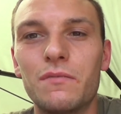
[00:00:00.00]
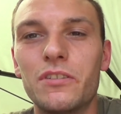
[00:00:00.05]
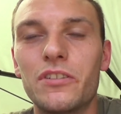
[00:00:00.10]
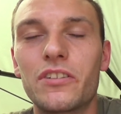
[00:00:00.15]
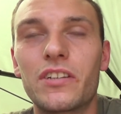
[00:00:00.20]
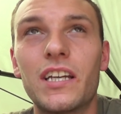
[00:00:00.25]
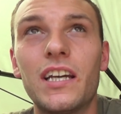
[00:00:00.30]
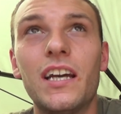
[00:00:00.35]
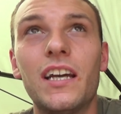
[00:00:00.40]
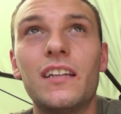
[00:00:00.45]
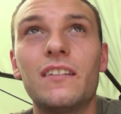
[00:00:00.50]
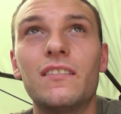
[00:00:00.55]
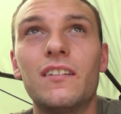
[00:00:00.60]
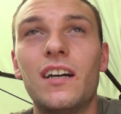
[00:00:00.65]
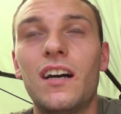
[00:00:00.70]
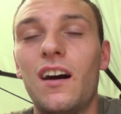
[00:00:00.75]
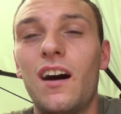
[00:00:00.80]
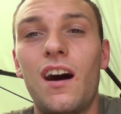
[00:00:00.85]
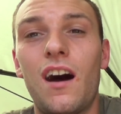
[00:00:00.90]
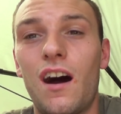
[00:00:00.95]
as you can,
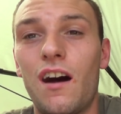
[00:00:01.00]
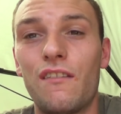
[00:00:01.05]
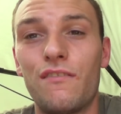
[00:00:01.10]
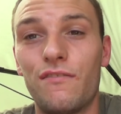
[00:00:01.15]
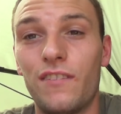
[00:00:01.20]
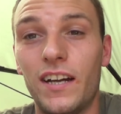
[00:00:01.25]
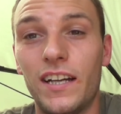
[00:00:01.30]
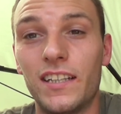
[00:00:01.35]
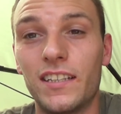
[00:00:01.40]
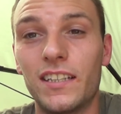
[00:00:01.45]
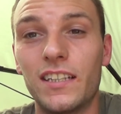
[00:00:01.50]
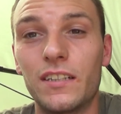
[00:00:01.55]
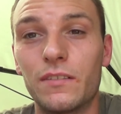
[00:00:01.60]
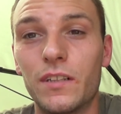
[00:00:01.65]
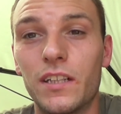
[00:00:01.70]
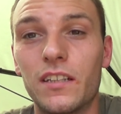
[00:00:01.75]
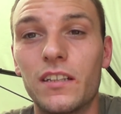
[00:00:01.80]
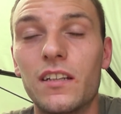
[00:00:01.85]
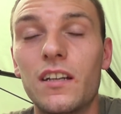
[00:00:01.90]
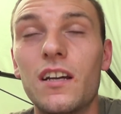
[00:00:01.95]
I find
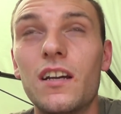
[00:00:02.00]
anyway,